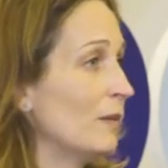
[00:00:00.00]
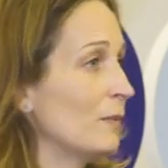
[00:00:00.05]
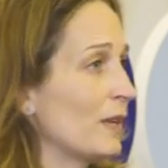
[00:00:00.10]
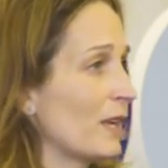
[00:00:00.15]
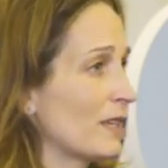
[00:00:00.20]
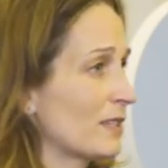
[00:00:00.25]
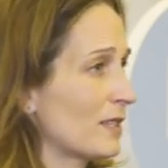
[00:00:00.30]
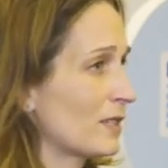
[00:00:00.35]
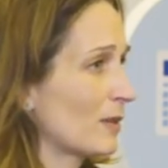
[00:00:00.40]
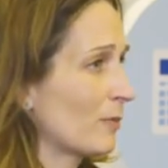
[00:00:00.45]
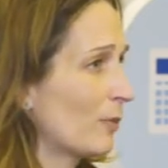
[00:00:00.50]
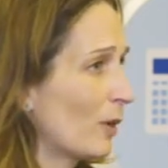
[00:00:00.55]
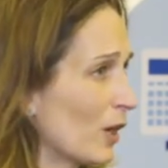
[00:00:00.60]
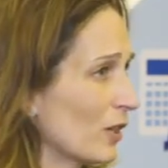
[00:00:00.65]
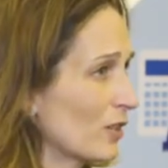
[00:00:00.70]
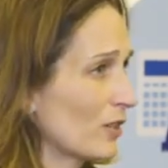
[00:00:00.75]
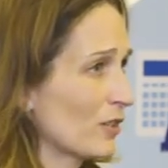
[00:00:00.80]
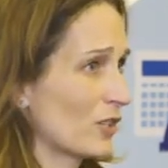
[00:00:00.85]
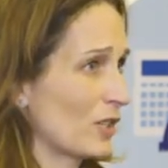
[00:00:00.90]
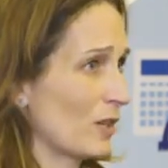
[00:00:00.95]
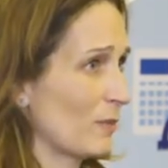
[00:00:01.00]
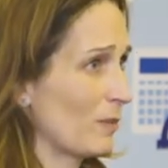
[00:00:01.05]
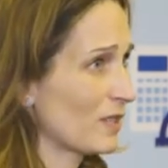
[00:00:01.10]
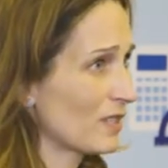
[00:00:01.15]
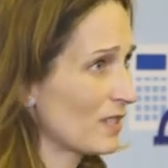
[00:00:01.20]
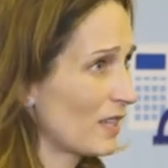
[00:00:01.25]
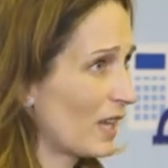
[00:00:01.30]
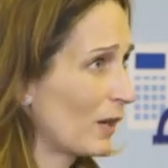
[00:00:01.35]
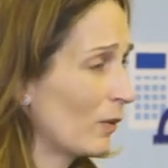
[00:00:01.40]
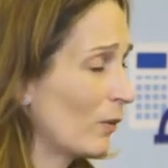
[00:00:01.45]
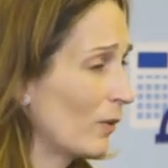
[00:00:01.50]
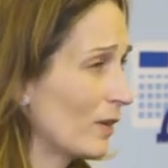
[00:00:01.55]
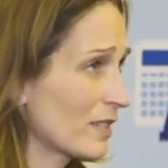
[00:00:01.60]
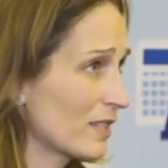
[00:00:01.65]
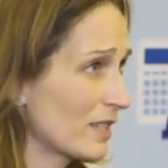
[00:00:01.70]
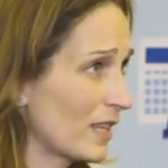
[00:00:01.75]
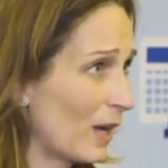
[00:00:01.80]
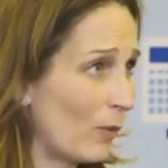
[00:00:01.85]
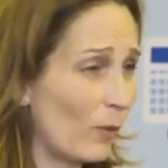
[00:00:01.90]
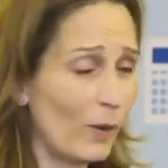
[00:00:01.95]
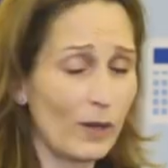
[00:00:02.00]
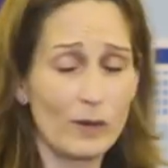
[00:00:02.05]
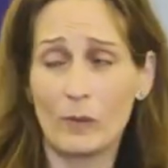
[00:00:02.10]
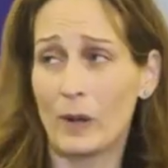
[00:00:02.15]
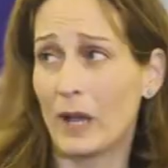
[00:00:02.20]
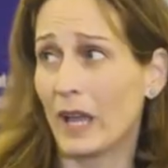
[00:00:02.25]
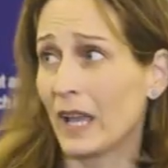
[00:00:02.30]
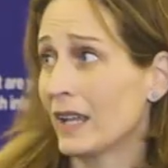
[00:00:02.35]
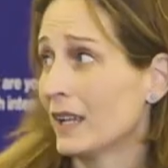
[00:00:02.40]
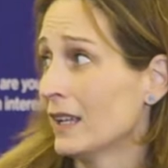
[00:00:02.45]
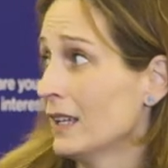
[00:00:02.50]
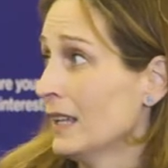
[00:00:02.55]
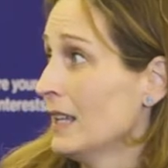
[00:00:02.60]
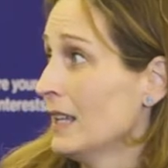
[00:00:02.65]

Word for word: because it's a partnership, it's not, a, it's not one way.